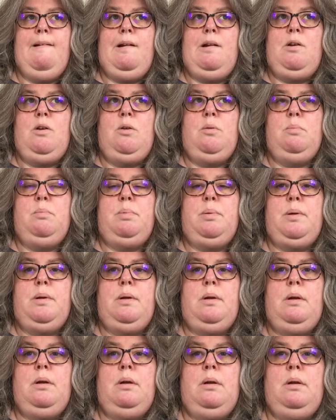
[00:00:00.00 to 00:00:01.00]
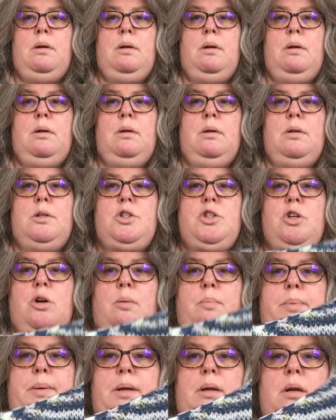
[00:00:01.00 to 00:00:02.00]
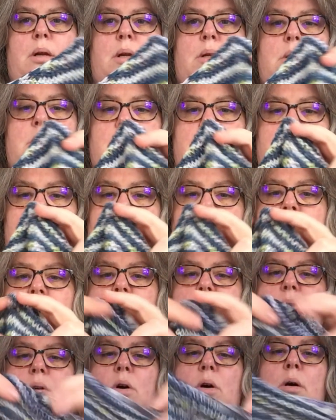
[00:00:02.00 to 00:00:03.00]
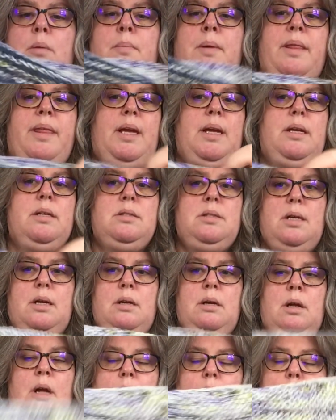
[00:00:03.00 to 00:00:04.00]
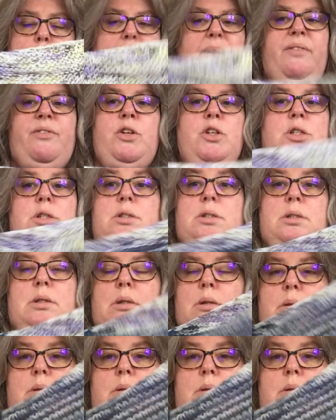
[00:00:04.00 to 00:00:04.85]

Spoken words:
loopshoplondon.com I think is there, but if you just